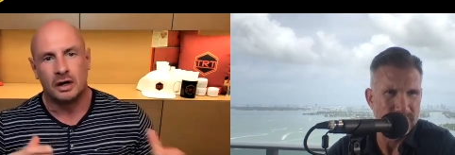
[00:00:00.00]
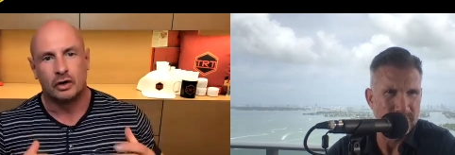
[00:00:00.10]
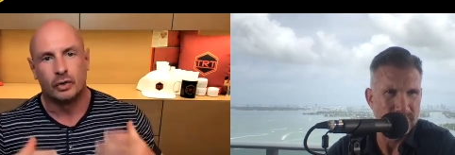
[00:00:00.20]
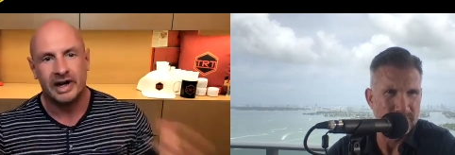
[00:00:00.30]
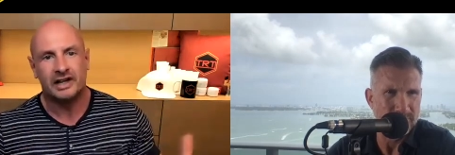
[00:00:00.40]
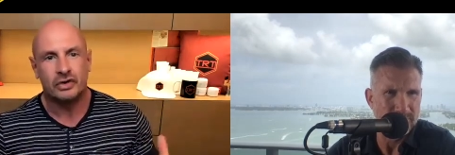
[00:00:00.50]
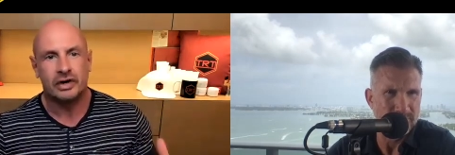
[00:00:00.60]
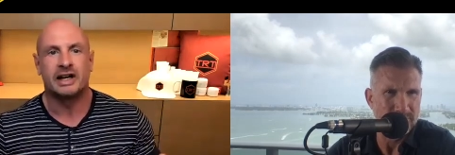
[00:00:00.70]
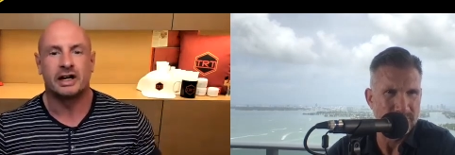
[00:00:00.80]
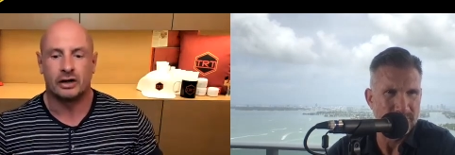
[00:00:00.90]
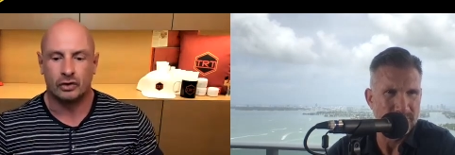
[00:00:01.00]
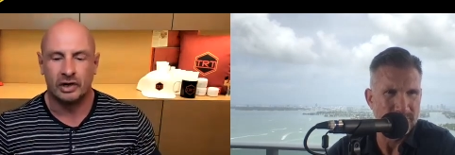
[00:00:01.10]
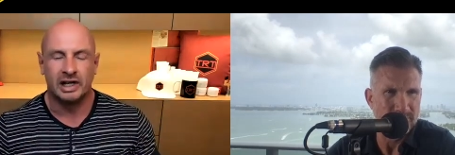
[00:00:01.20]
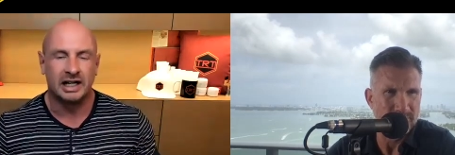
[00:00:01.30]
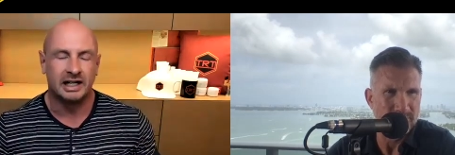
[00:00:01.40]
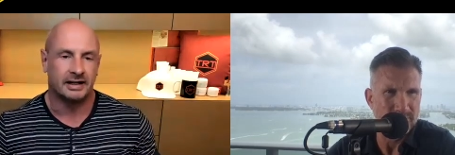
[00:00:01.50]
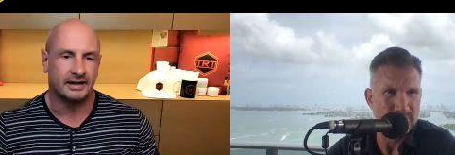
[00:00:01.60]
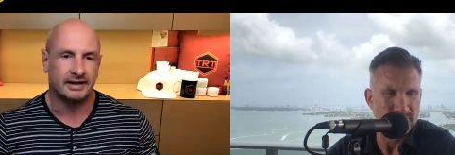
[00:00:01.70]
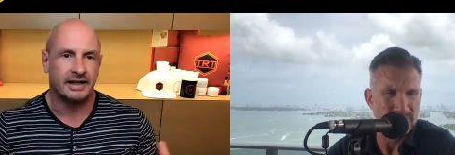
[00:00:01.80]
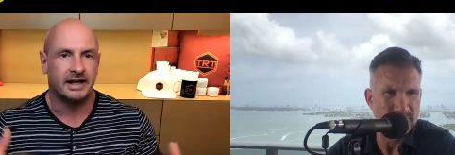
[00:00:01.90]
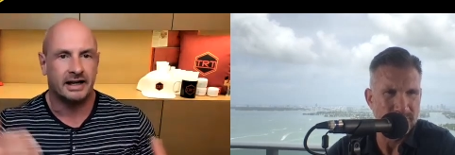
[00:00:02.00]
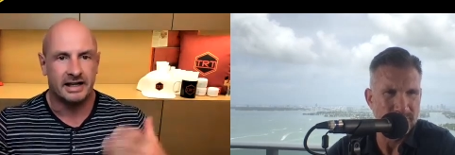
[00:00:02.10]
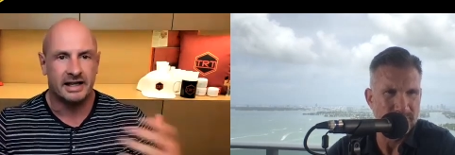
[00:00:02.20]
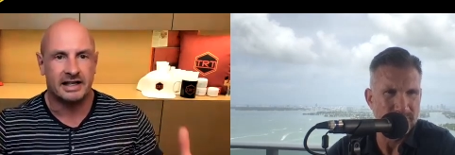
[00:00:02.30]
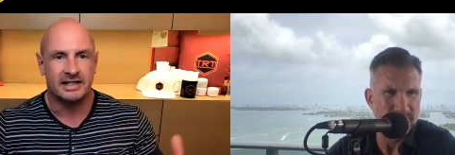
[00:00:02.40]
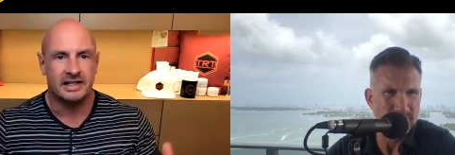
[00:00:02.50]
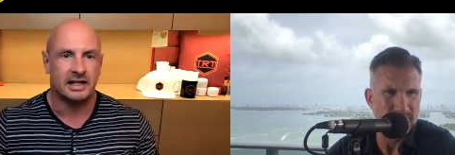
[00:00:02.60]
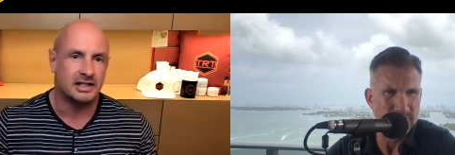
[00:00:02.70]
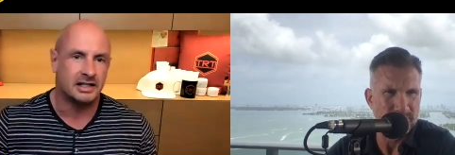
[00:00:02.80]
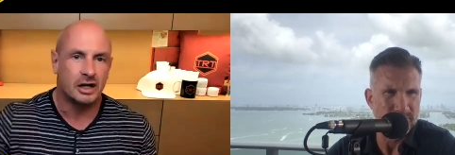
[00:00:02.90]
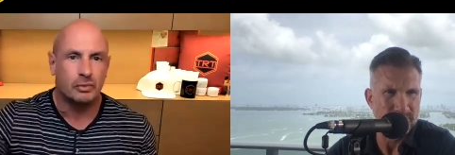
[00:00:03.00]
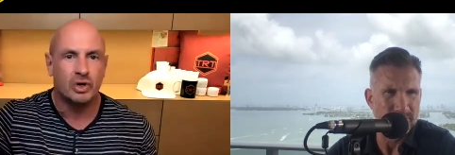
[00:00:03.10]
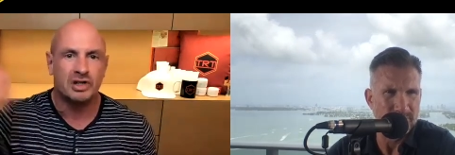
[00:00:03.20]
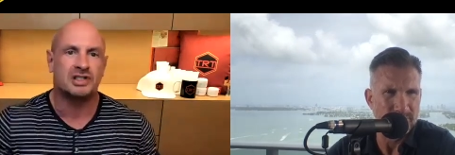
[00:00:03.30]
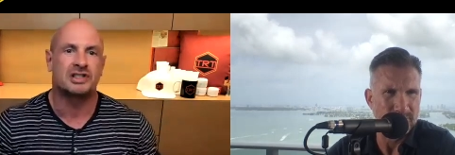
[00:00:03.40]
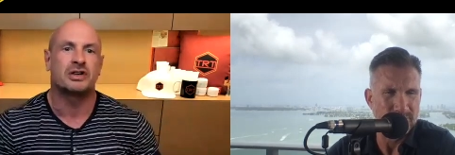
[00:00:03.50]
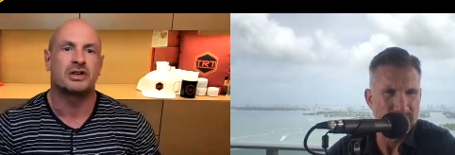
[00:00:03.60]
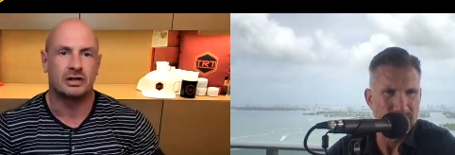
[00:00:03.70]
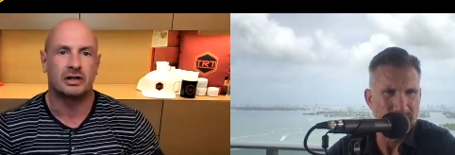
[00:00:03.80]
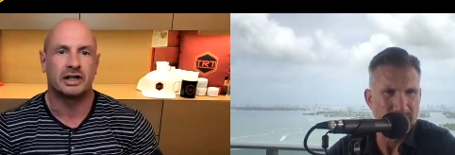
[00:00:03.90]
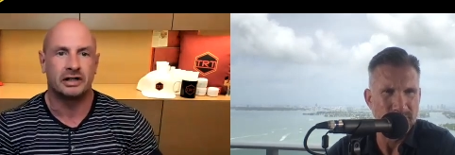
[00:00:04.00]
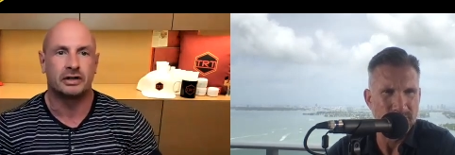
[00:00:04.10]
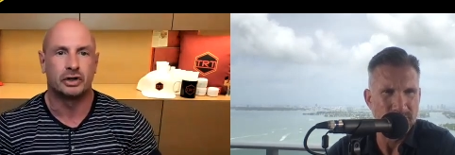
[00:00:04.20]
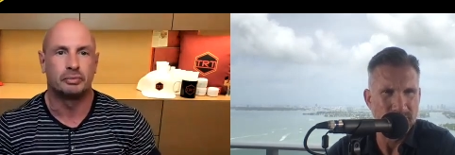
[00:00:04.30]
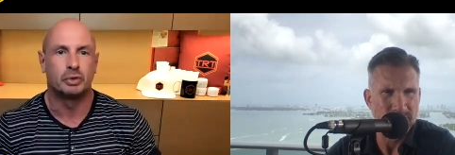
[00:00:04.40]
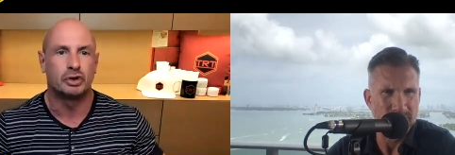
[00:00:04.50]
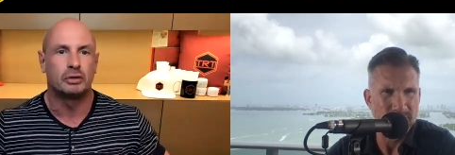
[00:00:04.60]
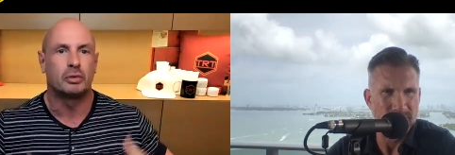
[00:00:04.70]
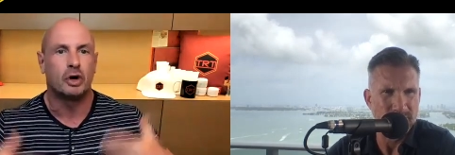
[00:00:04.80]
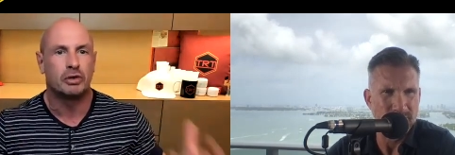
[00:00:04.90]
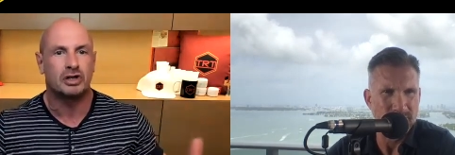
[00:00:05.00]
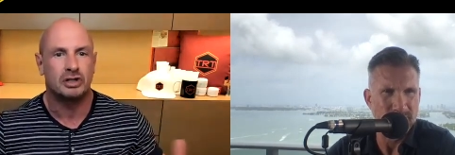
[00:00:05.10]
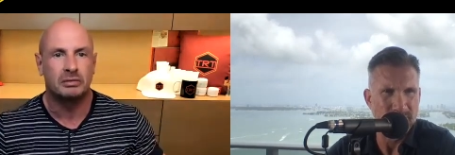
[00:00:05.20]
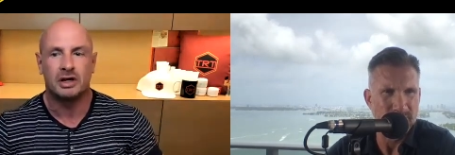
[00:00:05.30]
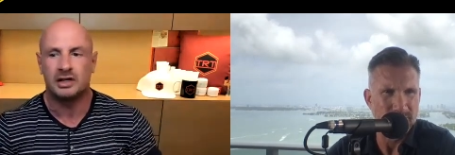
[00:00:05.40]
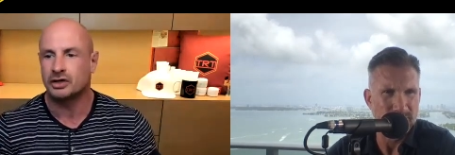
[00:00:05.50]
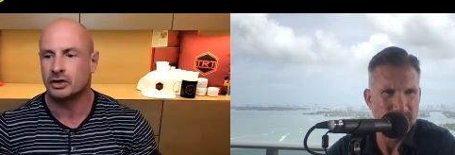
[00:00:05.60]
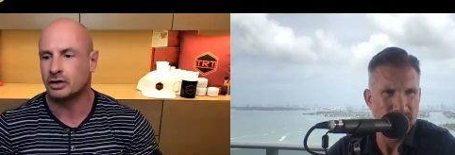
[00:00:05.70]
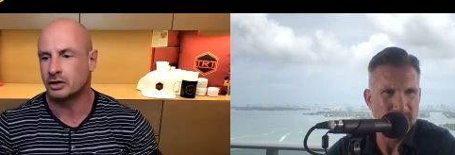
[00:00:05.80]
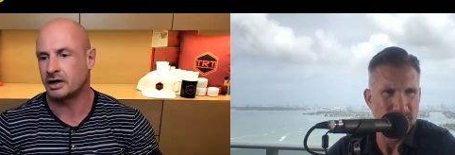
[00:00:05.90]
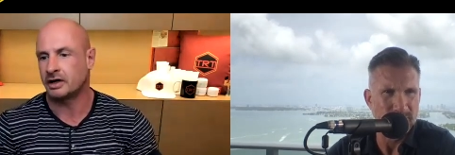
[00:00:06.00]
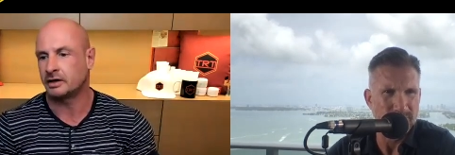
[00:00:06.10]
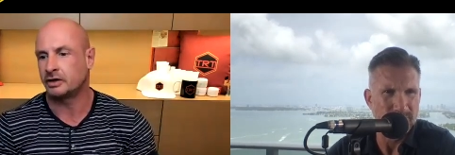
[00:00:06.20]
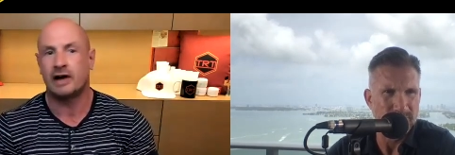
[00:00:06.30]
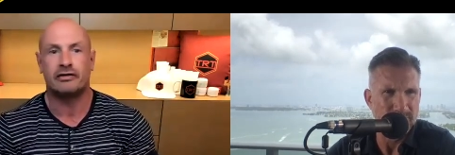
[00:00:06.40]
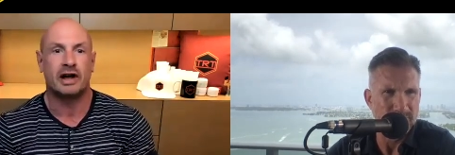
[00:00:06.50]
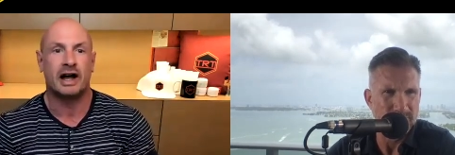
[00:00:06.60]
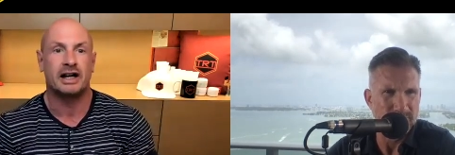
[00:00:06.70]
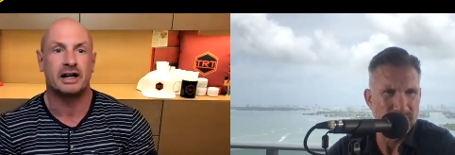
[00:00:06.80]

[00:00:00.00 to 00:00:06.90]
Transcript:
Speaker 1: weight training really yeah it's it's an upward circle eh? you you put on more muscle mass your uh, you have a higher